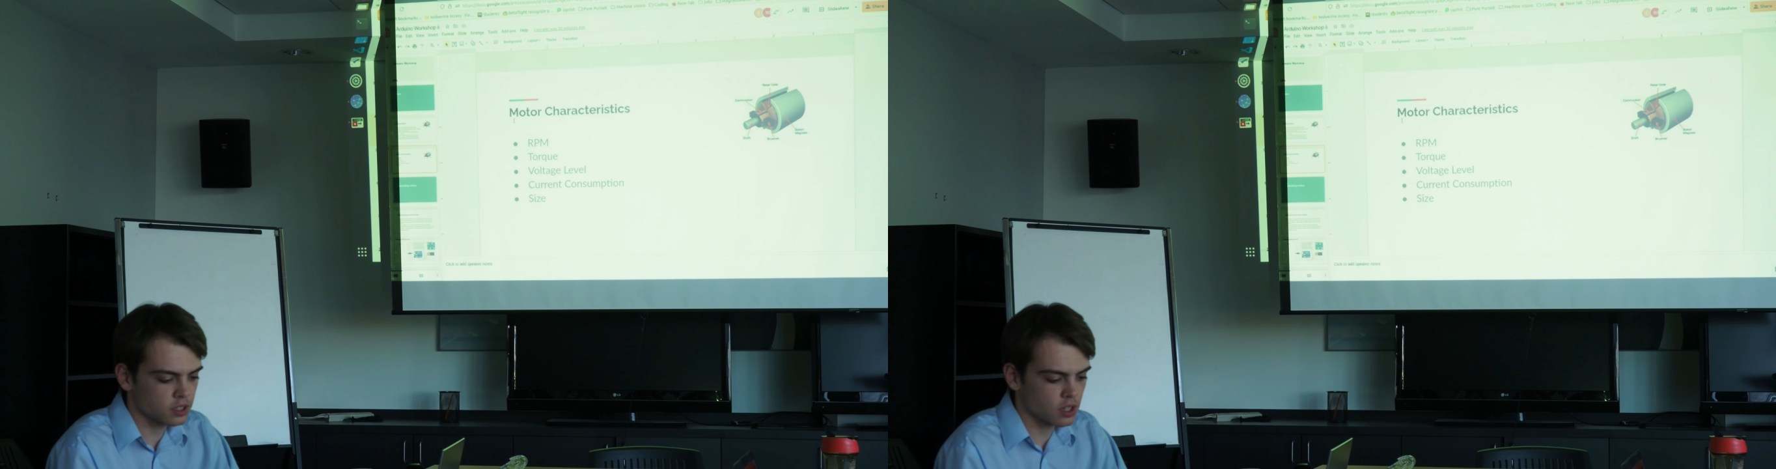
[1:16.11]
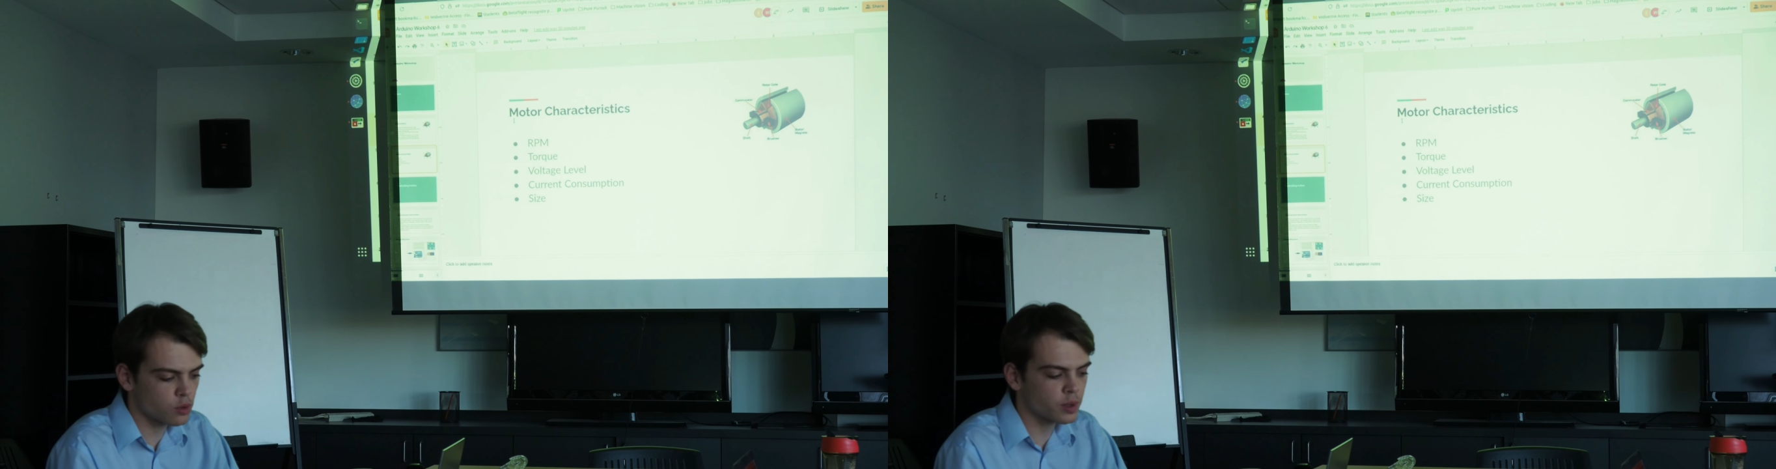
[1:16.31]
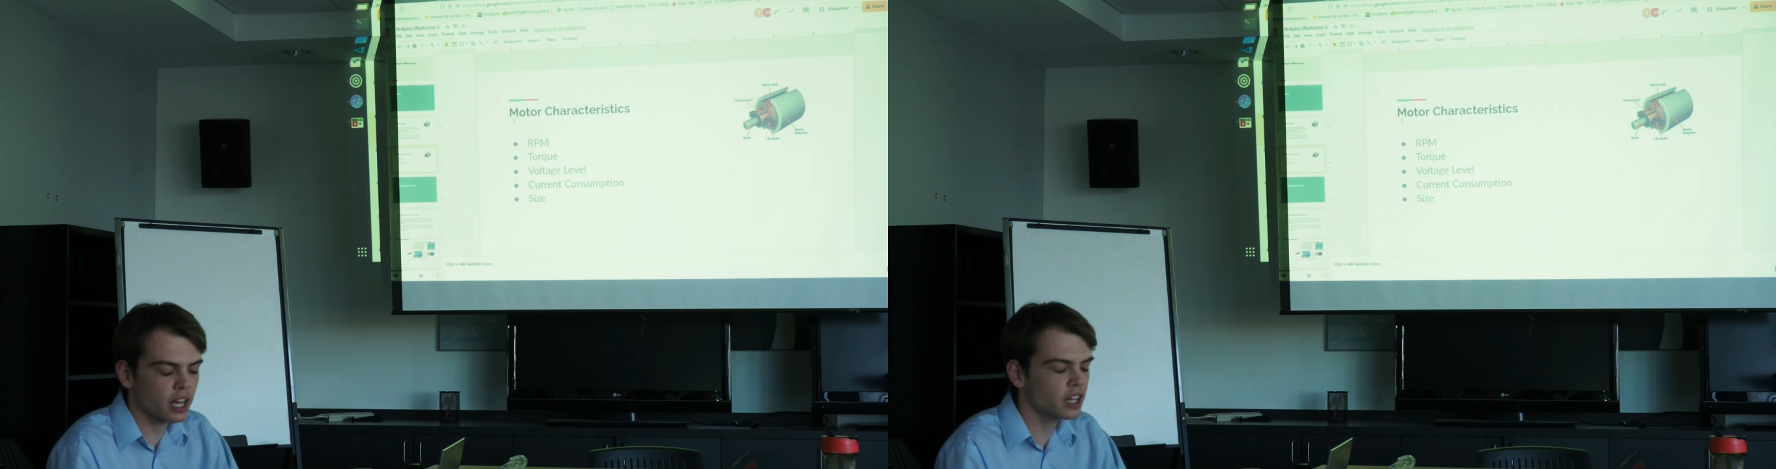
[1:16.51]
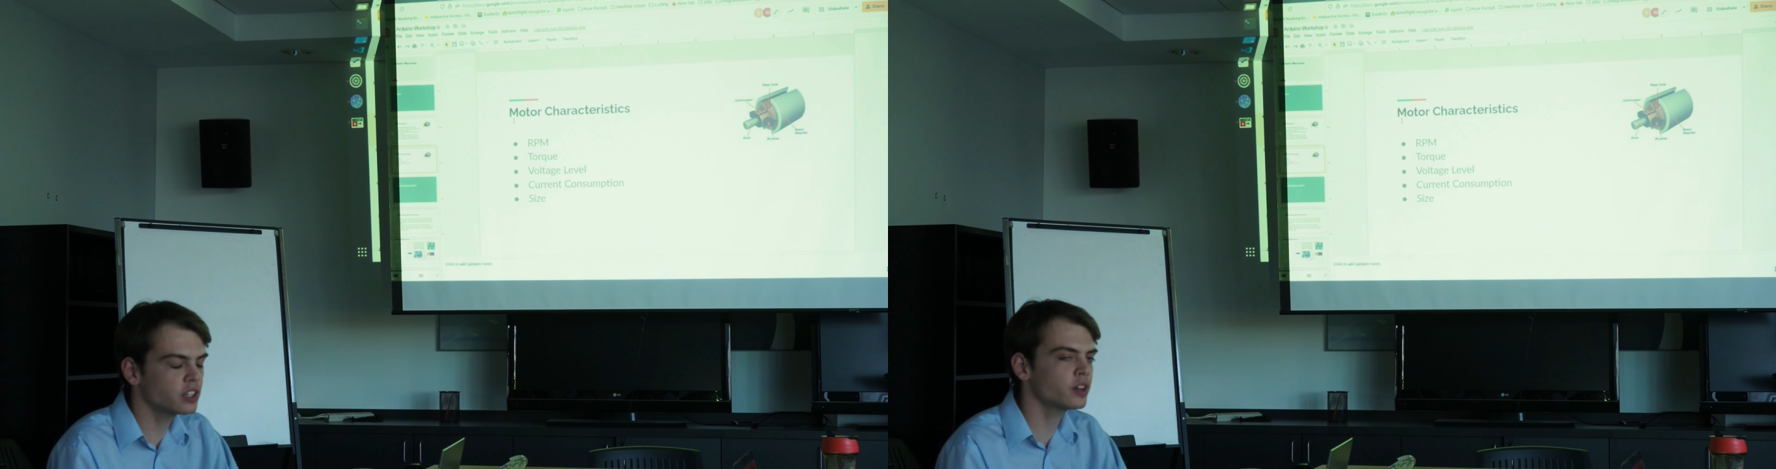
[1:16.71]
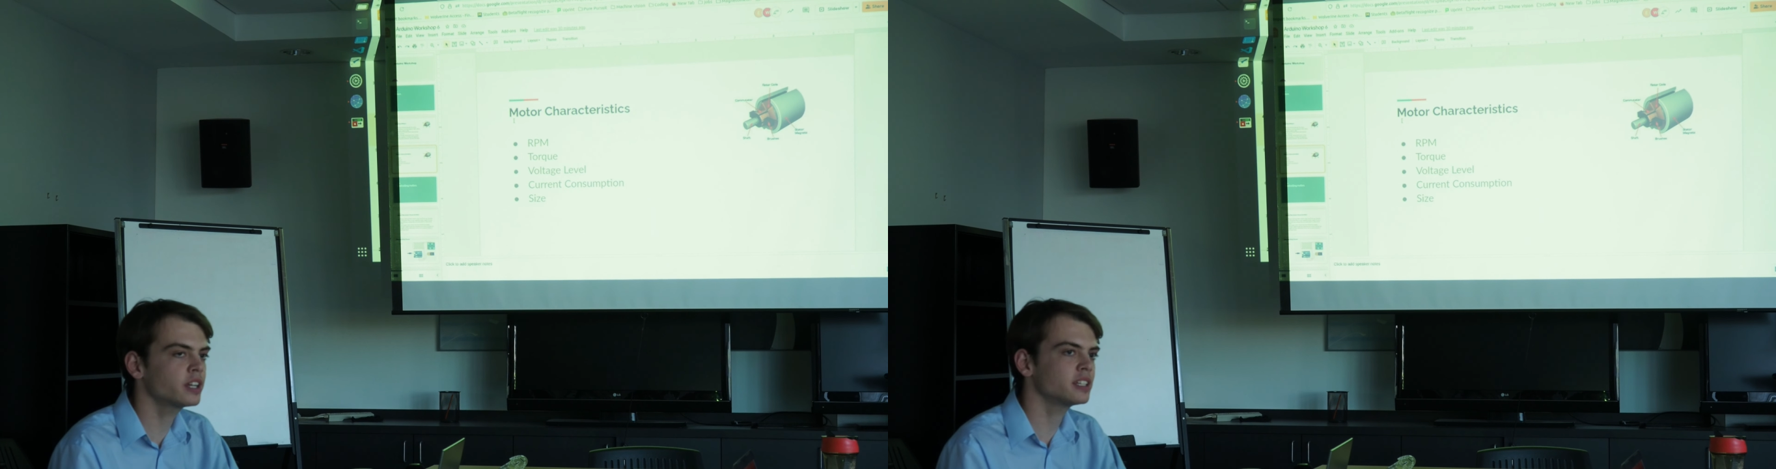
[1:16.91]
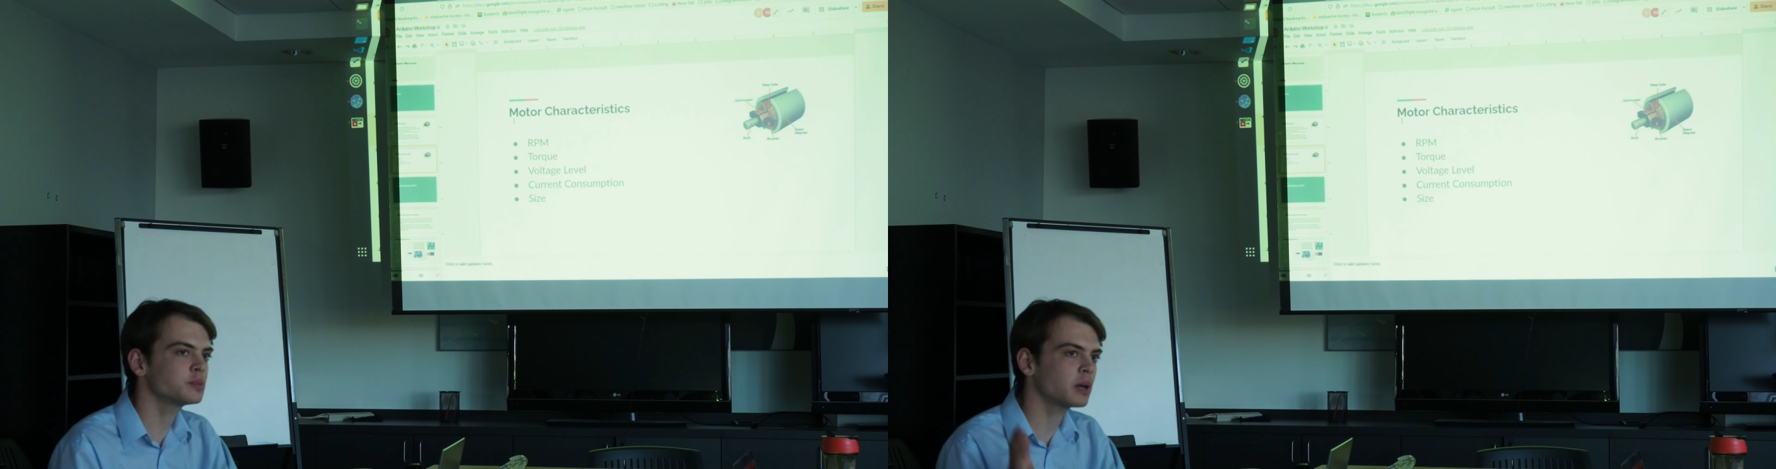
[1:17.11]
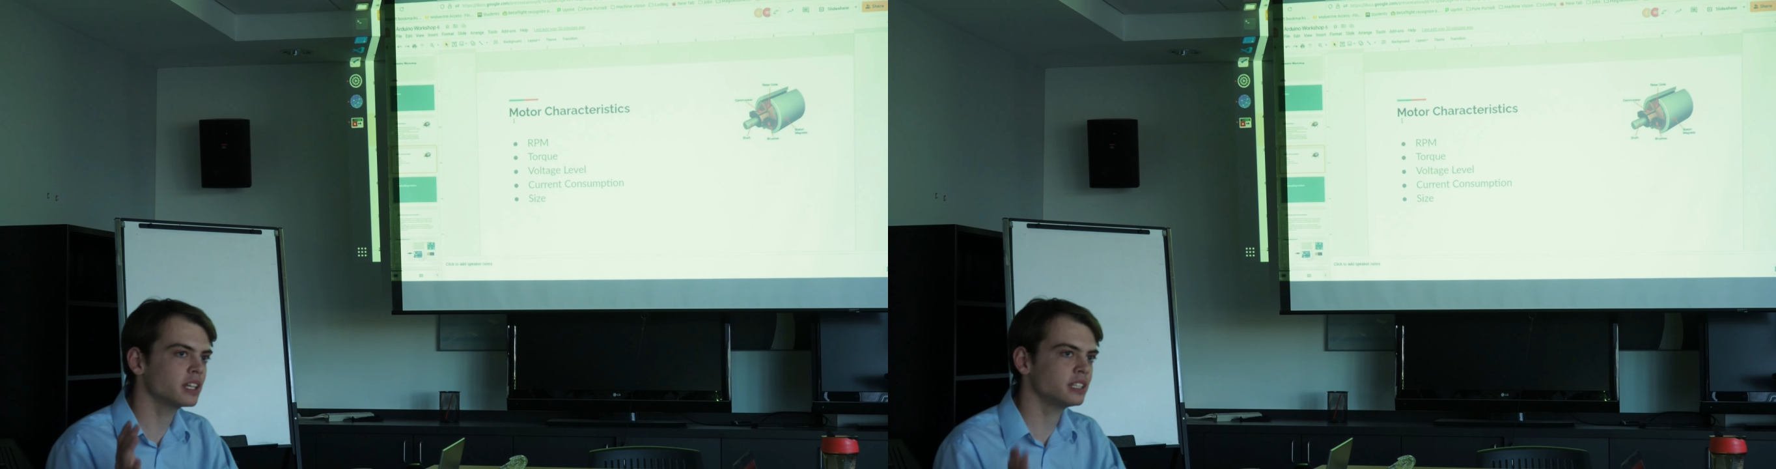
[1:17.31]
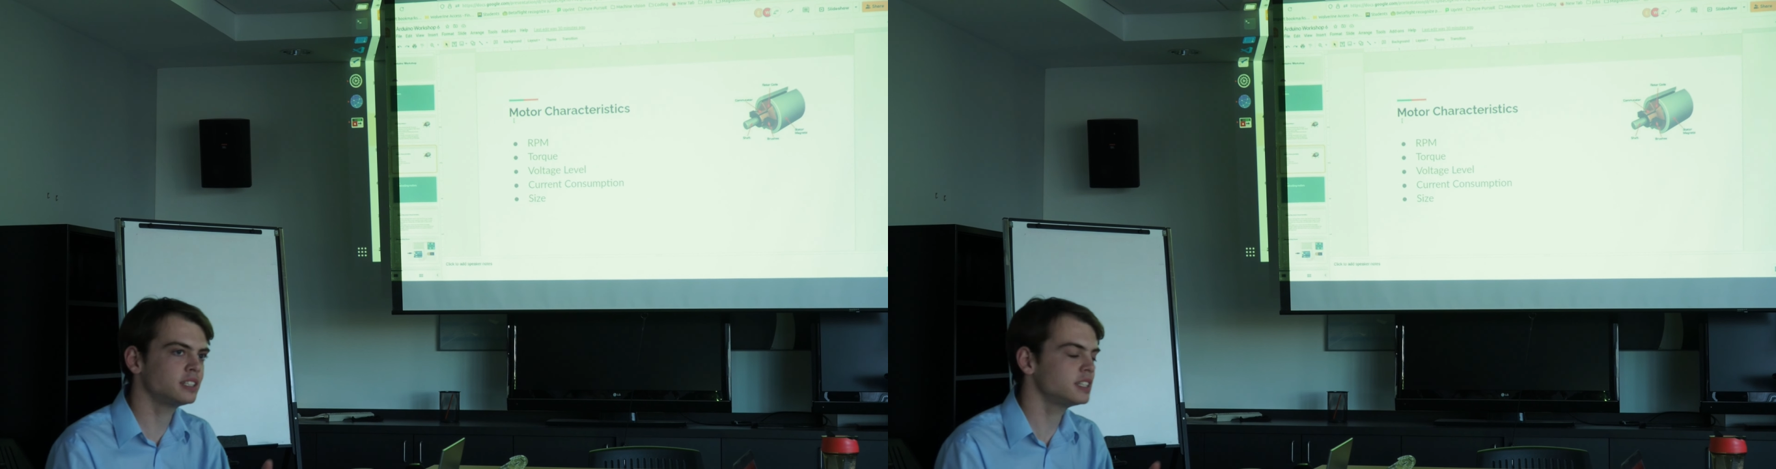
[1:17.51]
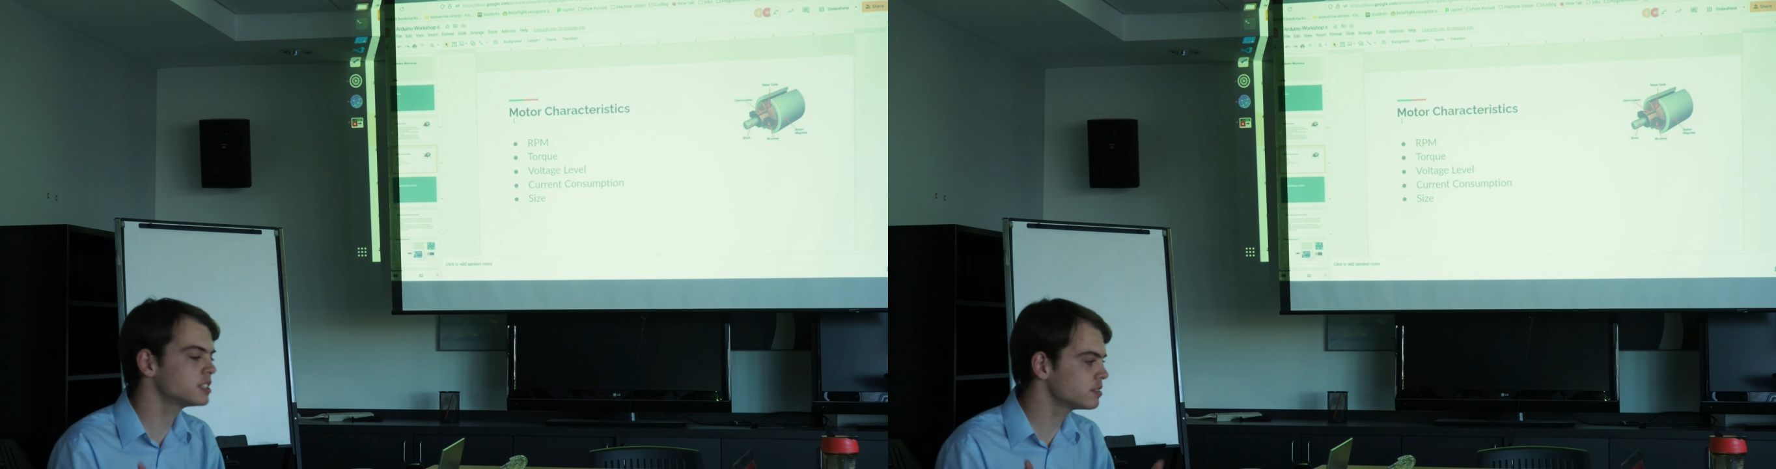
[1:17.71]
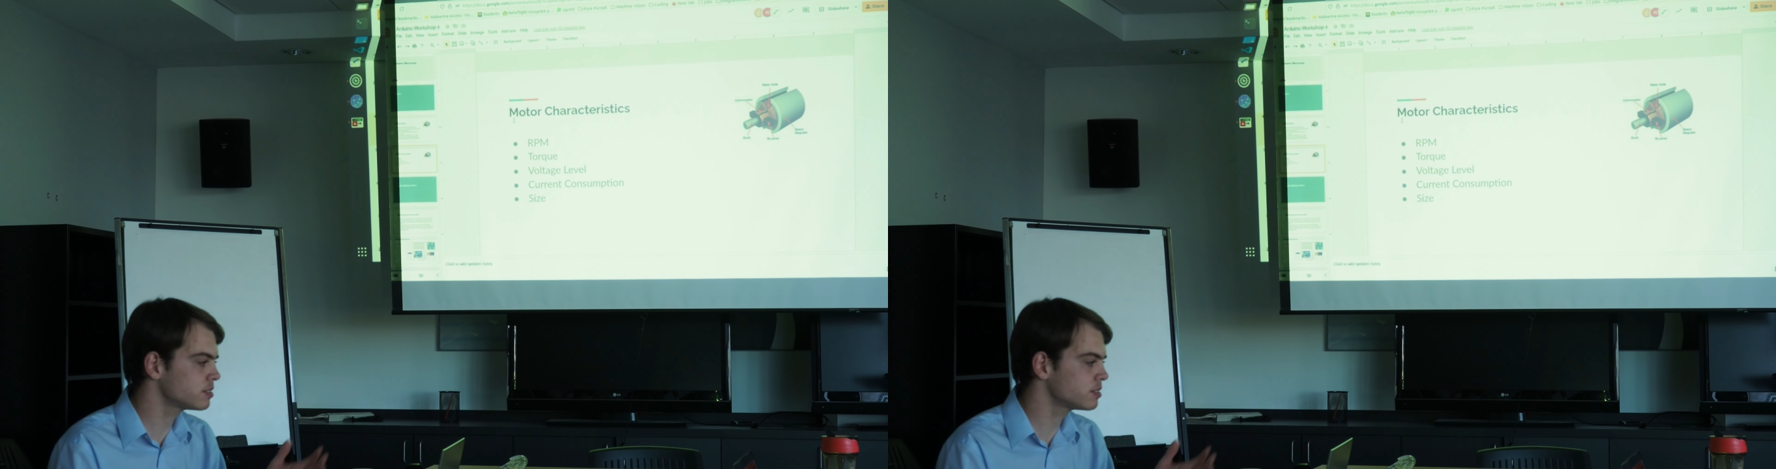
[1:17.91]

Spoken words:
300 is probably decent